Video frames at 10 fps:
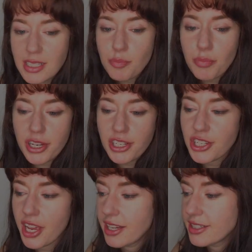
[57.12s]
bridge
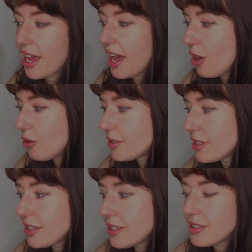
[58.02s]
had
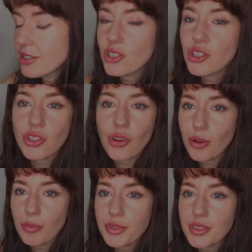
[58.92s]
houses,
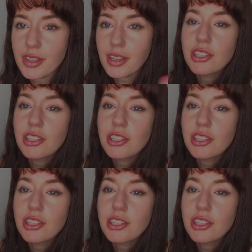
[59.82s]
shops, a